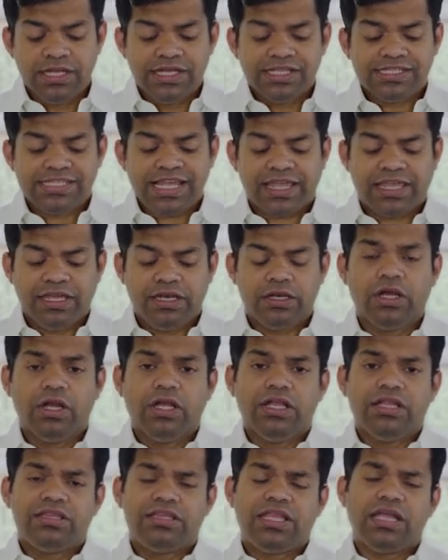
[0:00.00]
Second,
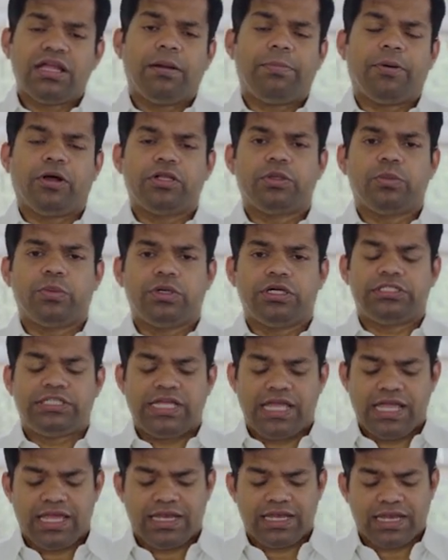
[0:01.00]
think about the word
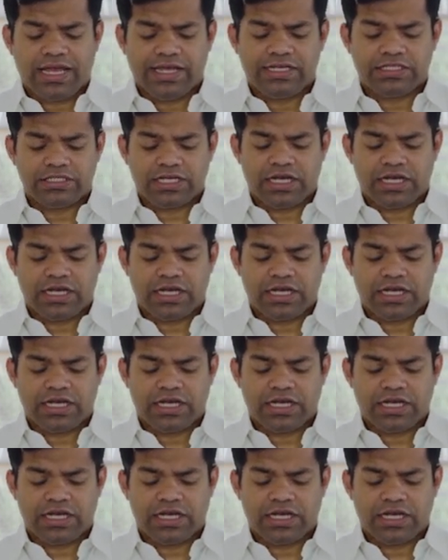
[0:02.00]
day and night,